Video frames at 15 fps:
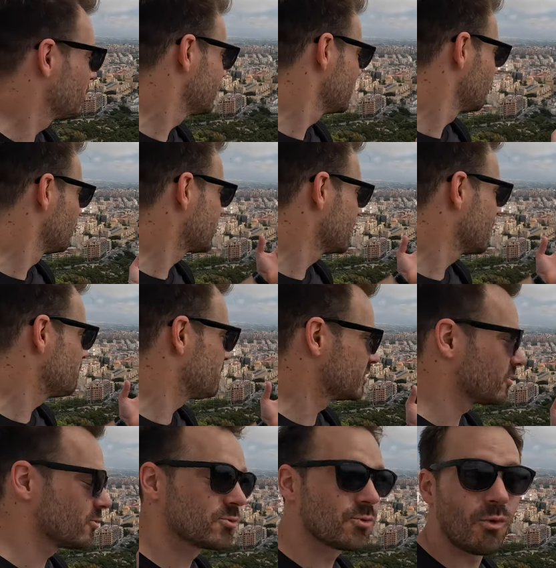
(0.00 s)
but looking up
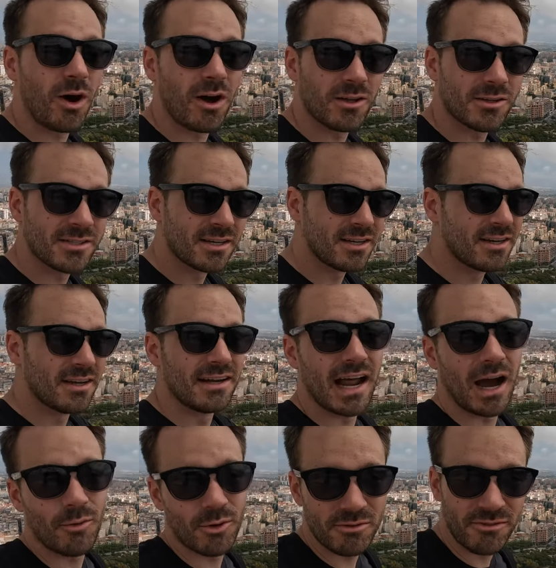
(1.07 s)
at those walls,
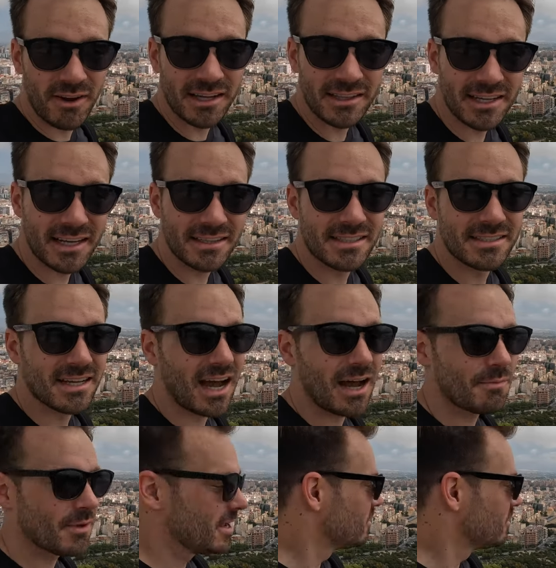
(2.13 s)
now we're finally at the top.